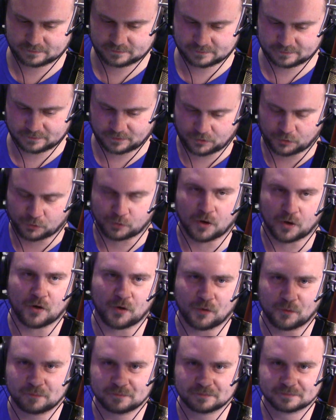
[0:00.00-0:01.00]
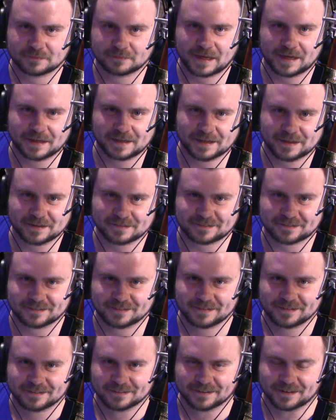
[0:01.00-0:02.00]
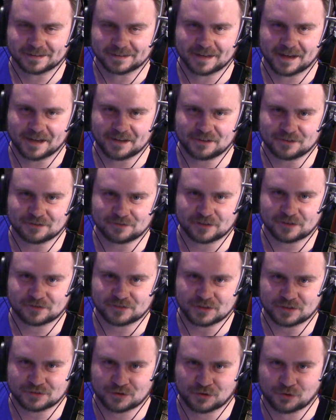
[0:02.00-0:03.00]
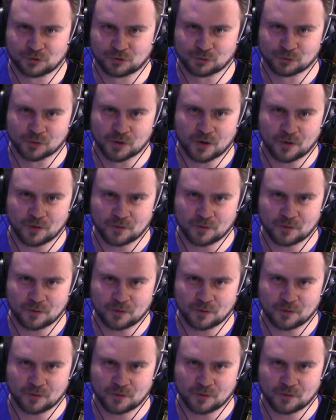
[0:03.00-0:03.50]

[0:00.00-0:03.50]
chrome, I guess. Like 1950s chrome.